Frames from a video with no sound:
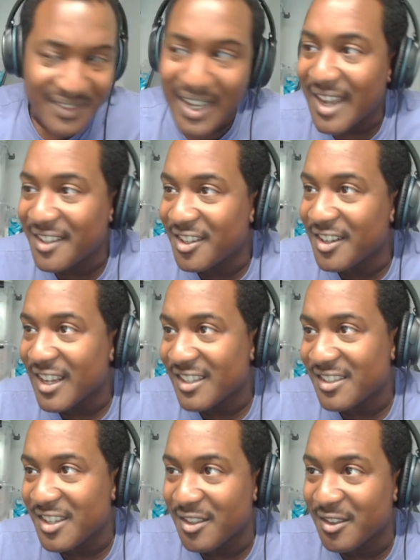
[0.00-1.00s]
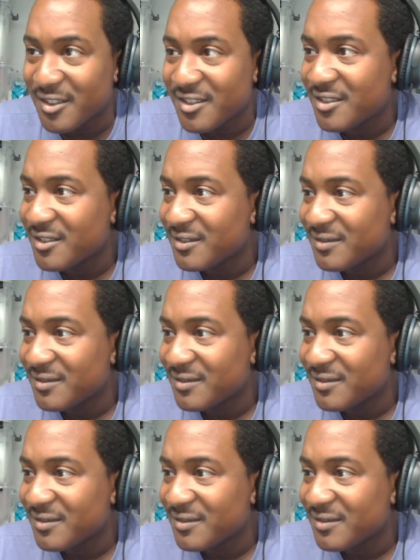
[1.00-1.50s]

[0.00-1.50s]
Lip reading: I did not see this.